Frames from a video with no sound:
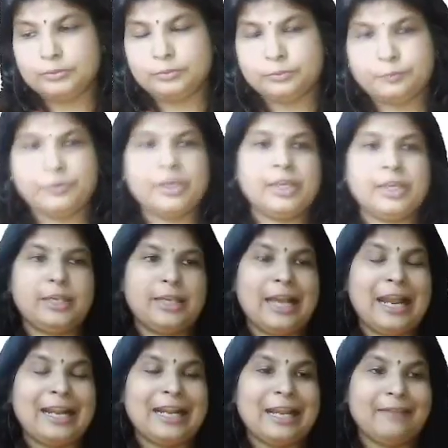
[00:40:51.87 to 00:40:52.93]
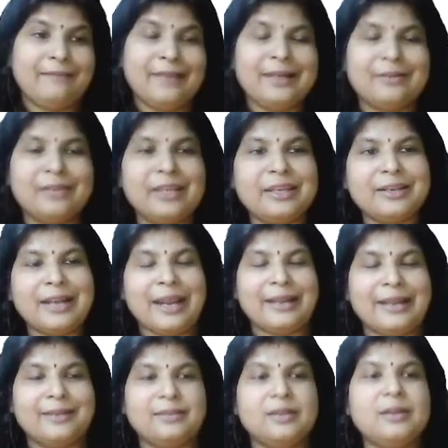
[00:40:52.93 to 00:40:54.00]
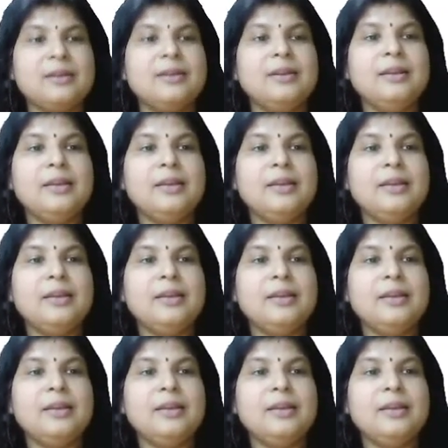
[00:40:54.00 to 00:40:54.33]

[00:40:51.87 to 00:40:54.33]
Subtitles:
v, and I will rewrite the